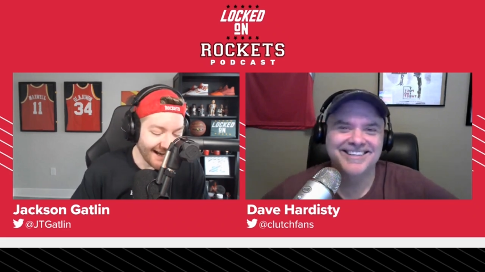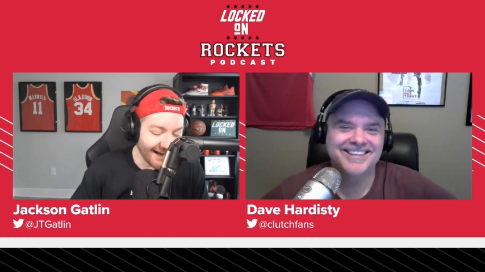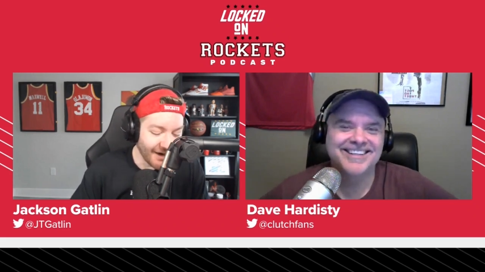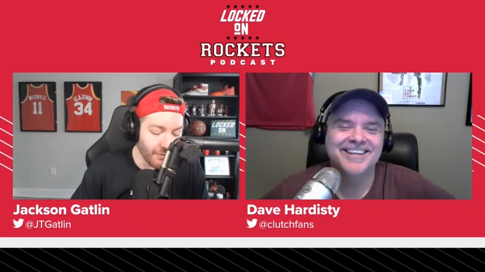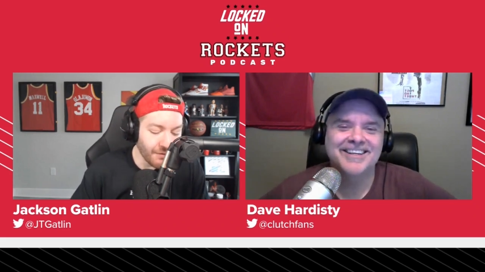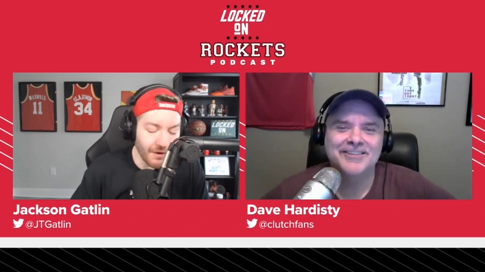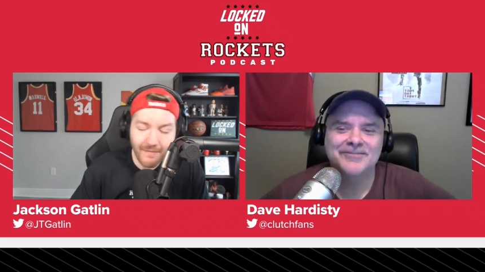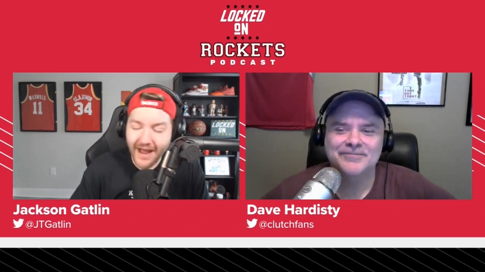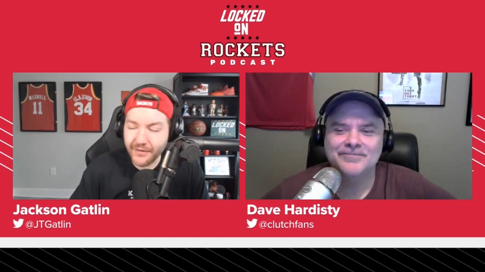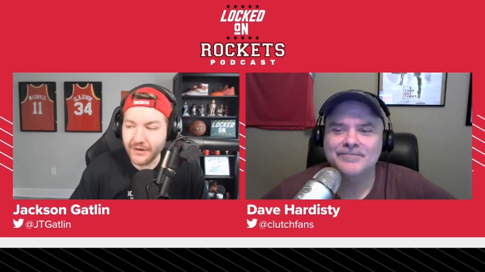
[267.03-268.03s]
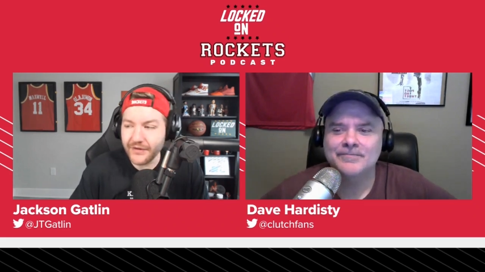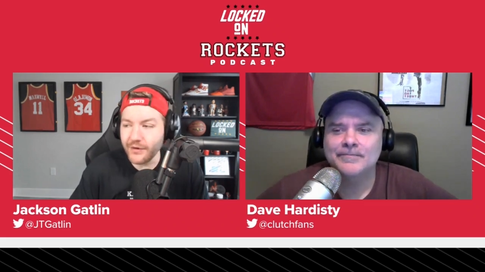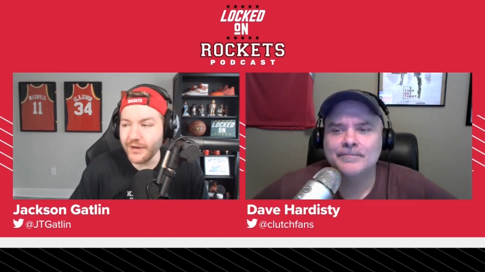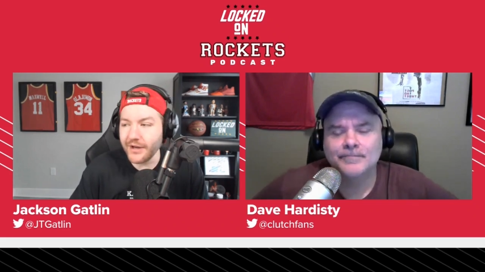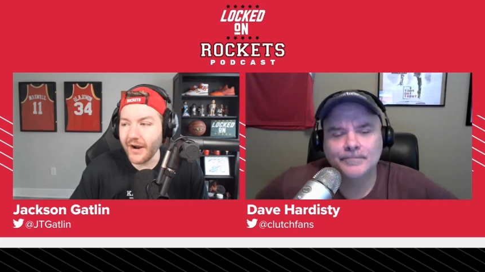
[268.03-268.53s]
Speaker 1: uh, with Mathurin
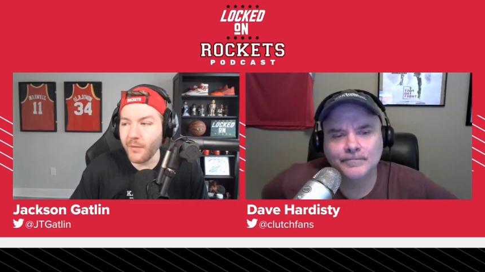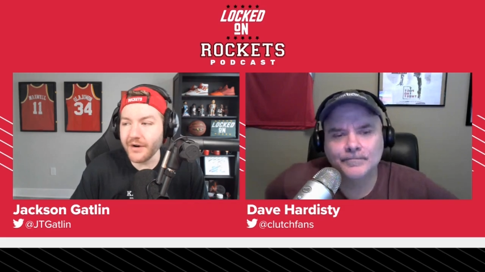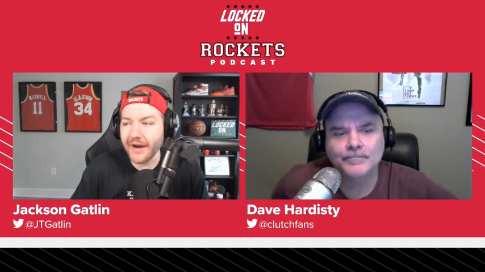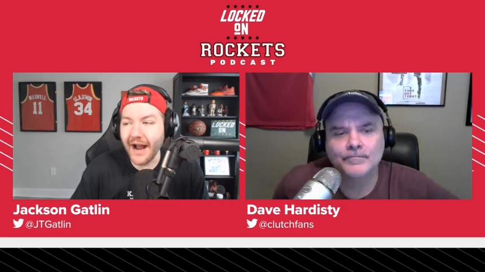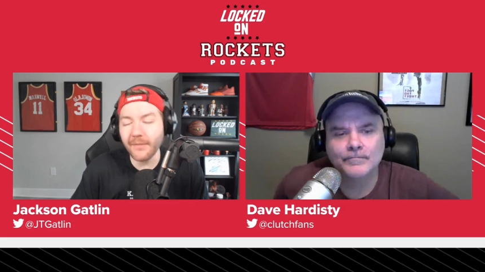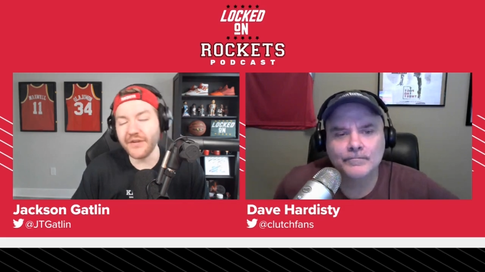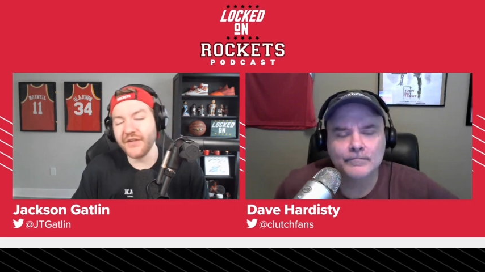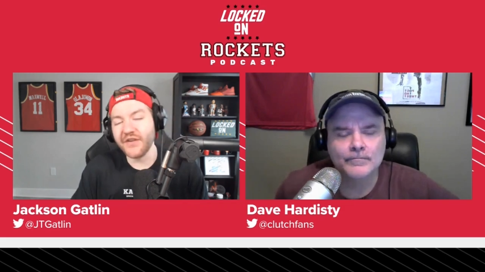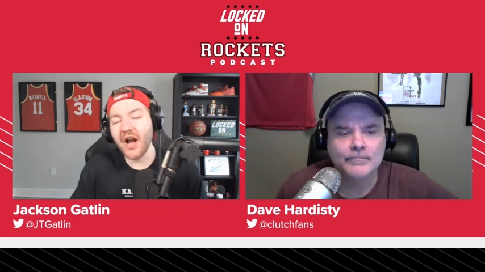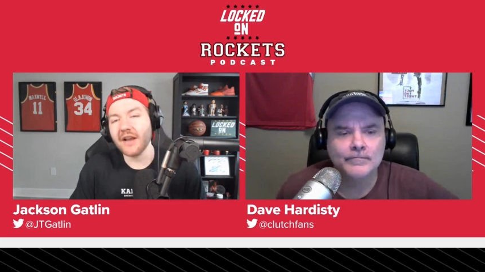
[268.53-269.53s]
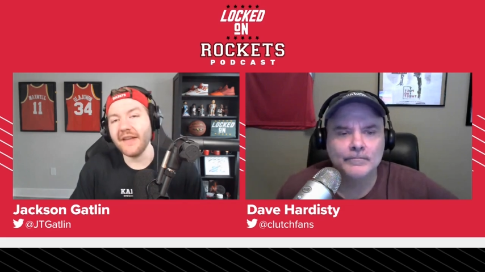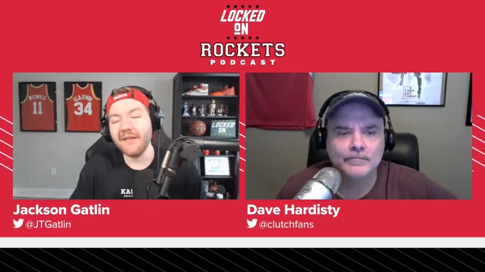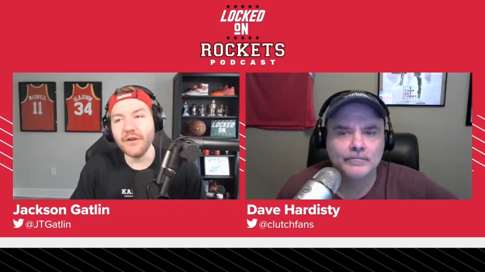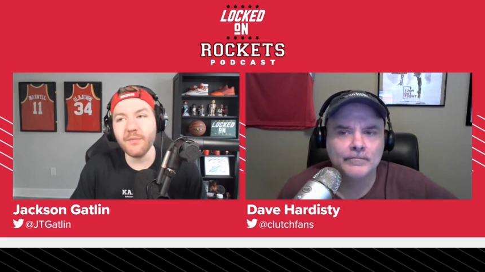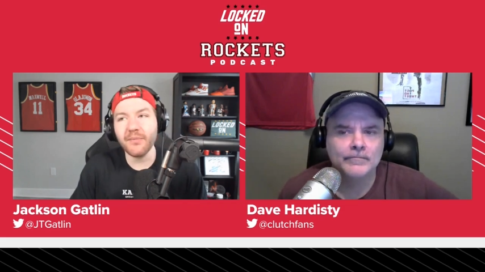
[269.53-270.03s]
too, you know, I wonder how much stock, Dave,
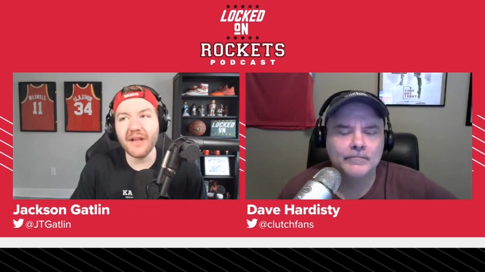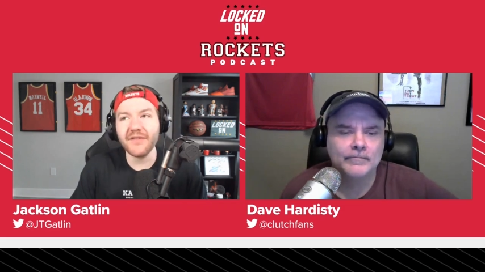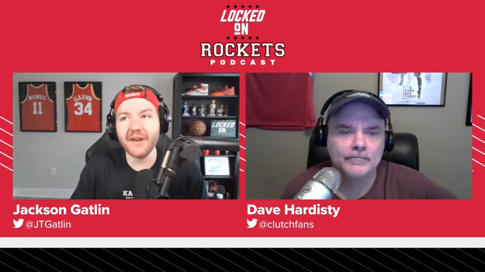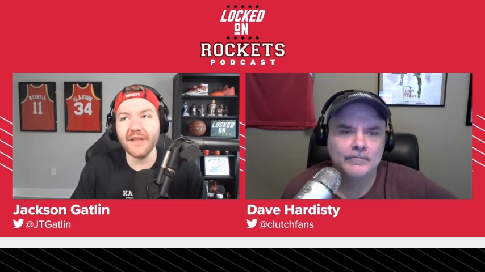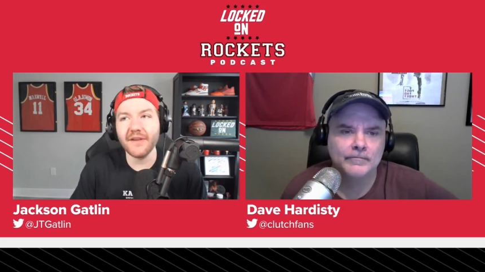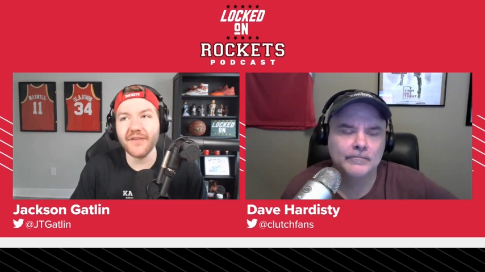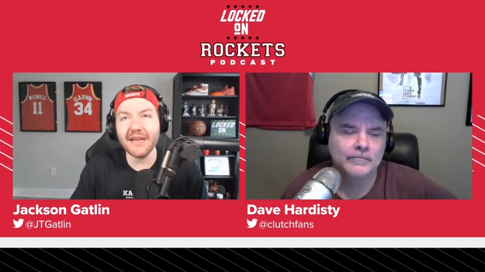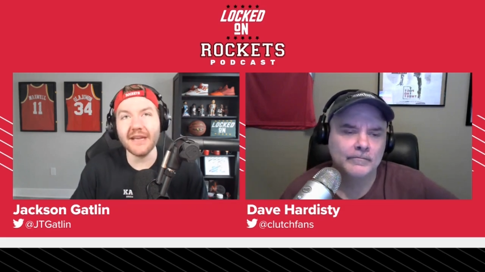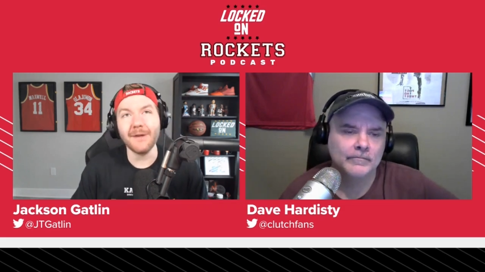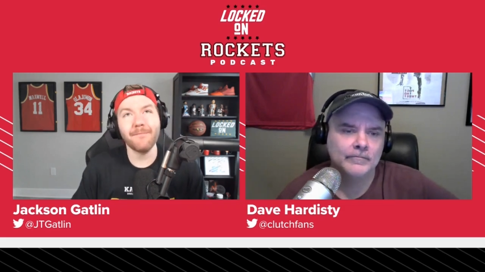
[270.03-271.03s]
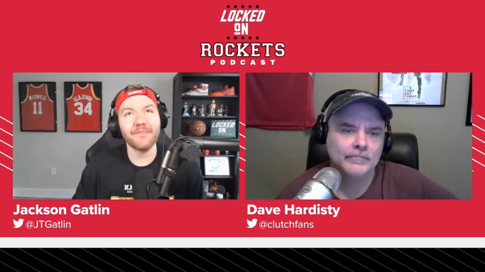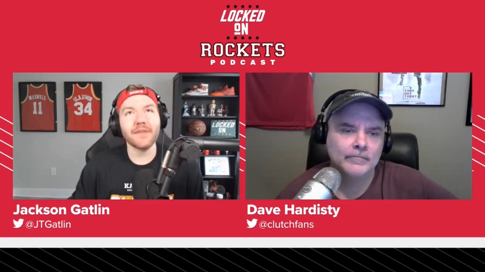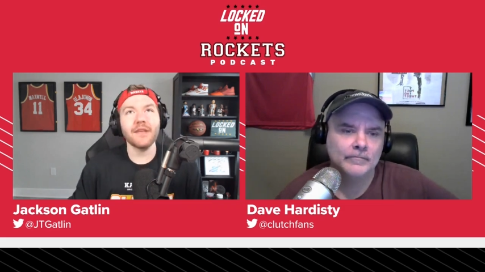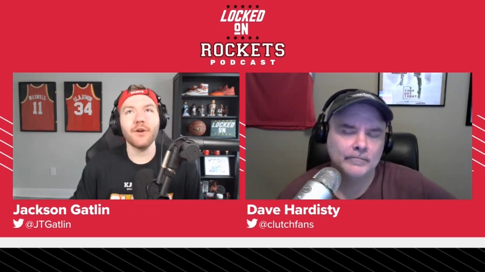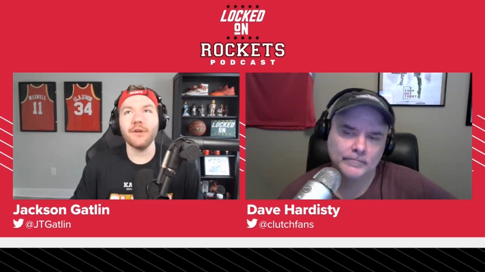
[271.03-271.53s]
do you place into this? Again,
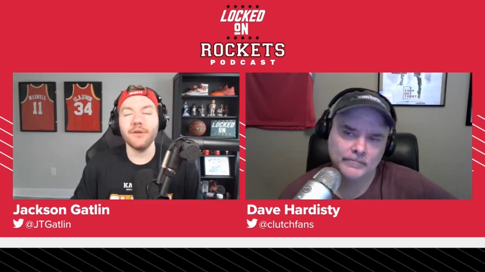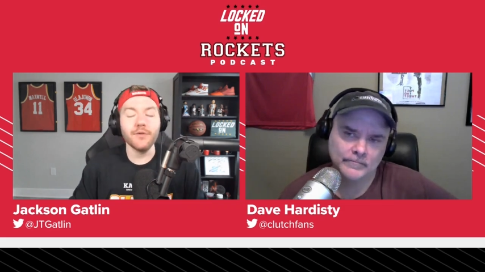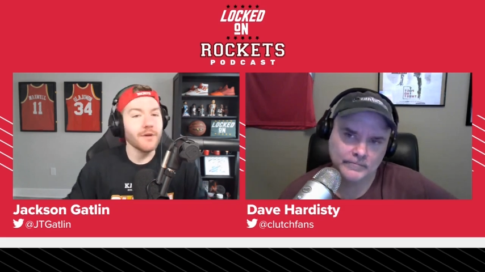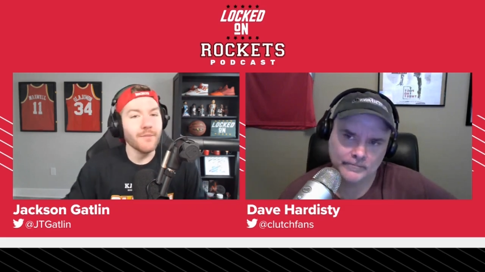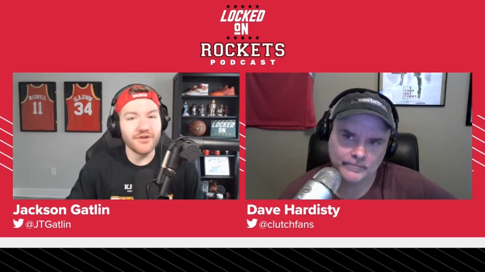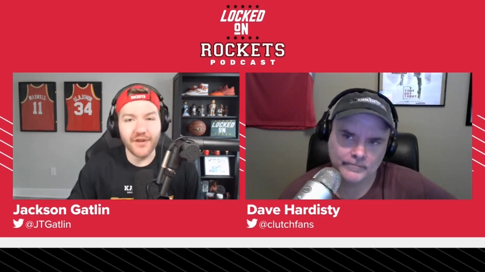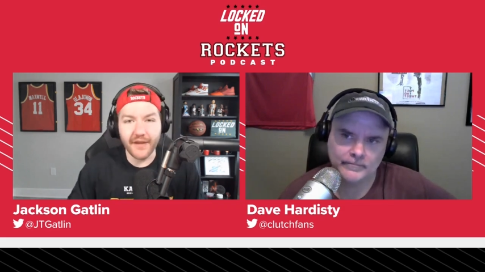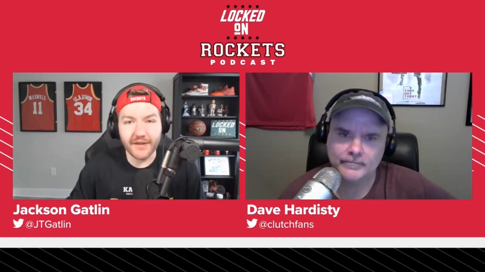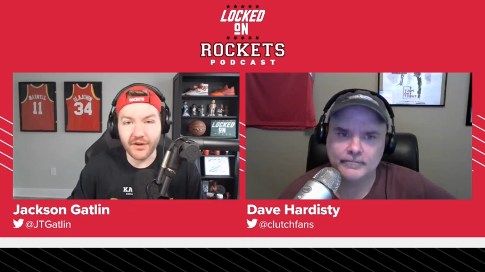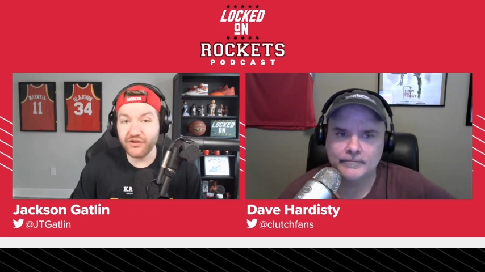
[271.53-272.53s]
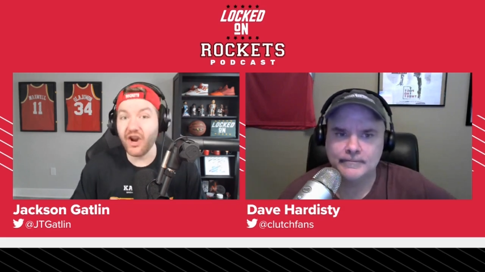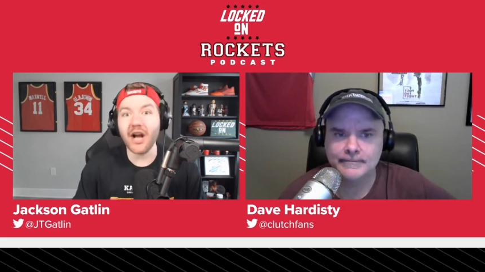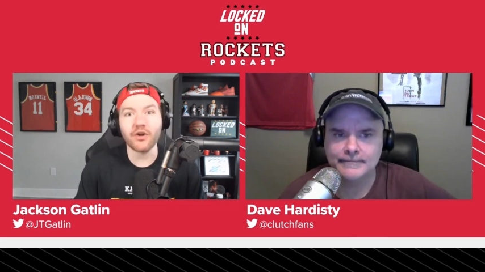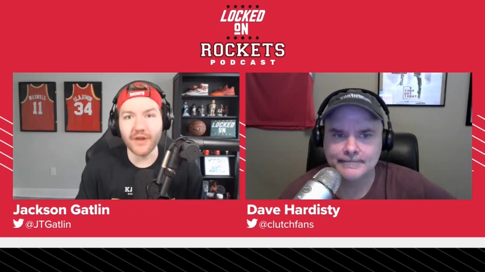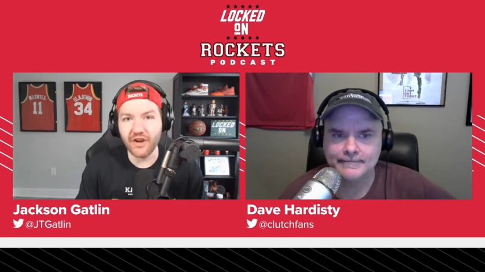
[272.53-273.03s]
you know, you, you mentioned like the shot
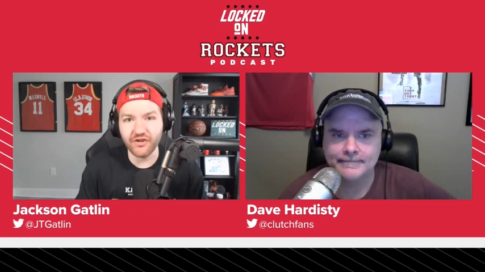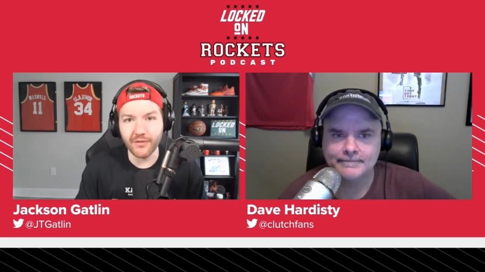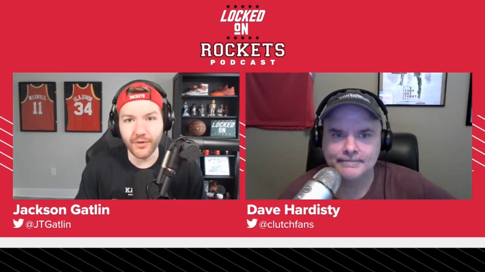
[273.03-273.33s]
creation